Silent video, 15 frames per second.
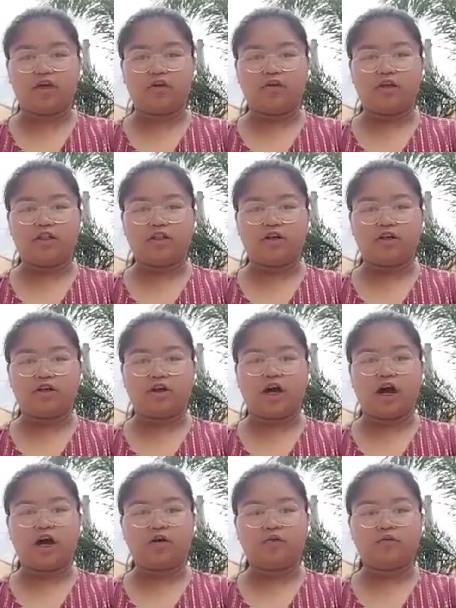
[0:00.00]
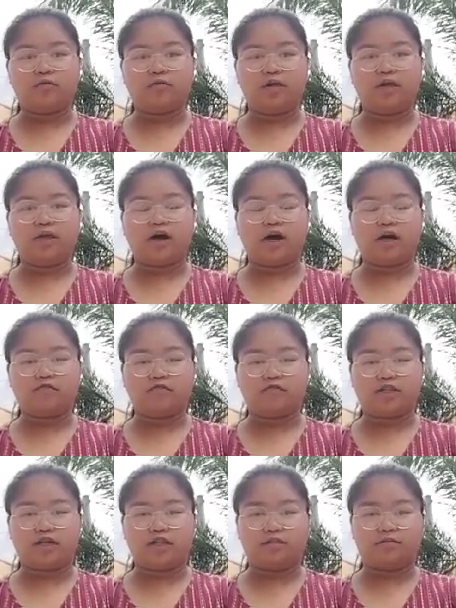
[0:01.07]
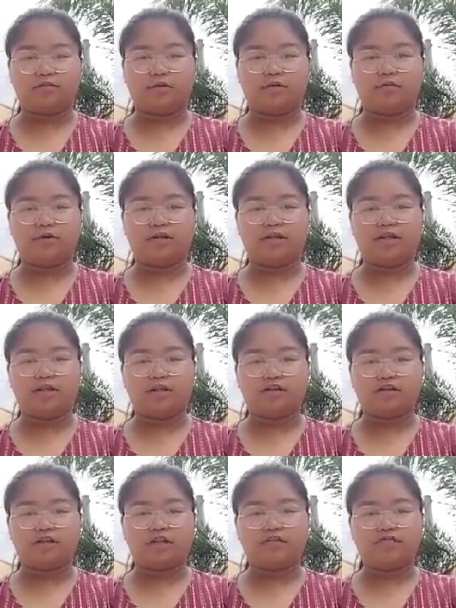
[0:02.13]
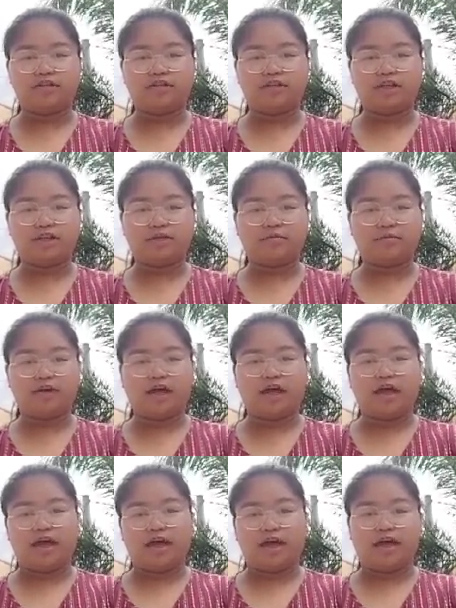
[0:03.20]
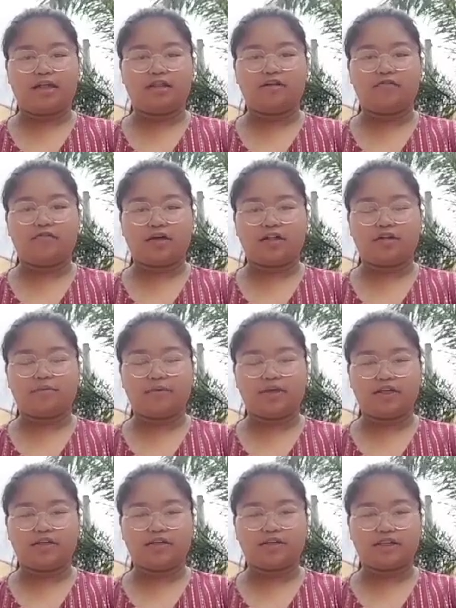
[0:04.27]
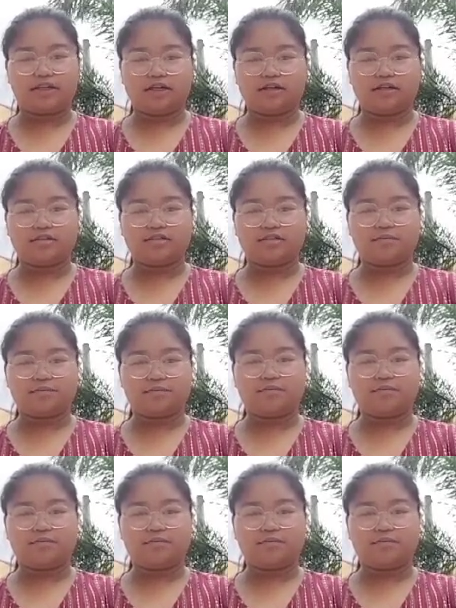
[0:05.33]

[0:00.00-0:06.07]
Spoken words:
You need to learn how to be confident by building your self-esteem and developing your skills.